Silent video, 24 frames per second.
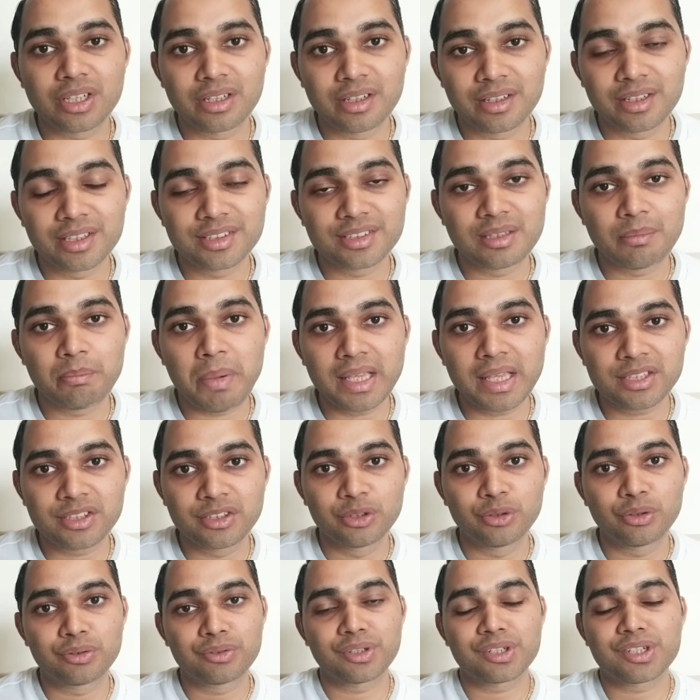it is the best
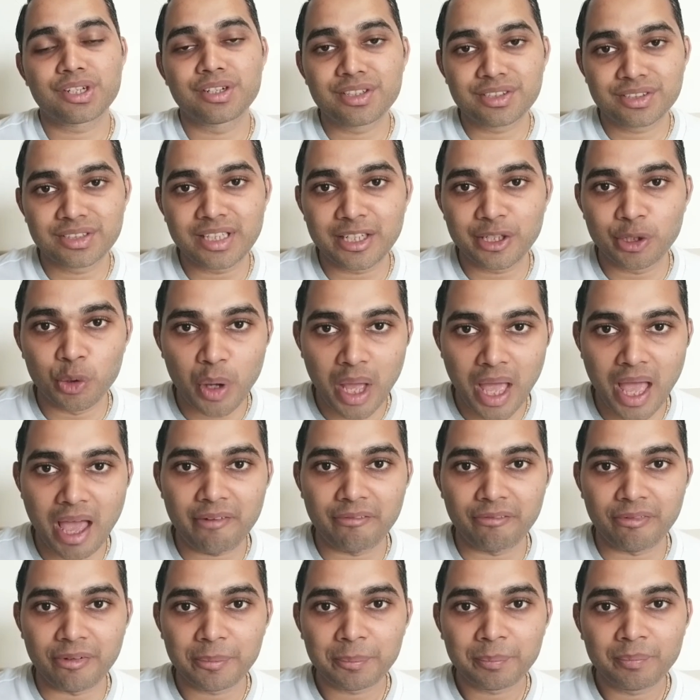nutritionist that you
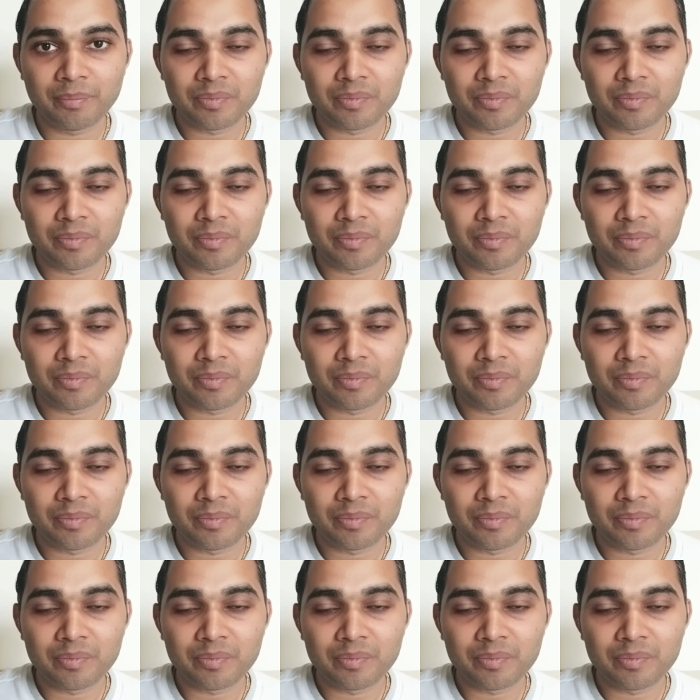have.